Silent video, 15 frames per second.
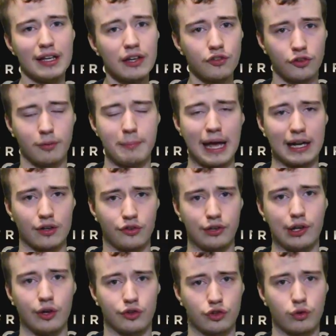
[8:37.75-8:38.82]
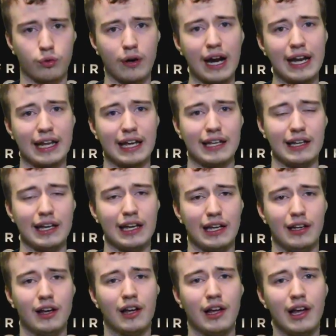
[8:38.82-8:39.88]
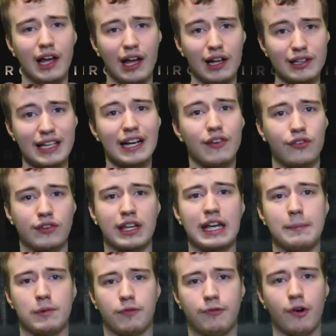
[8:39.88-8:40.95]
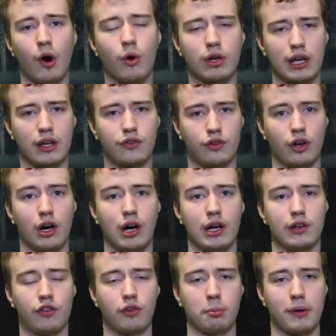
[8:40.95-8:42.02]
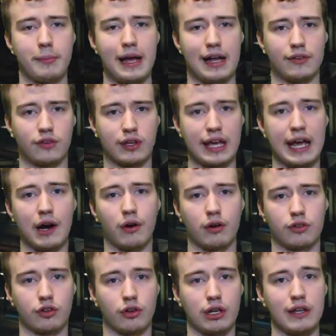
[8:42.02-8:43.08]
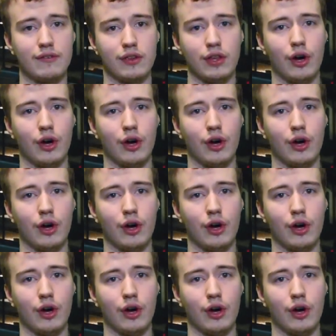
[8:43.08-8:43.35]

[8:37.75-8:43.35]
least to Man of Steel's credit, it at least kept focused on Superman's character, even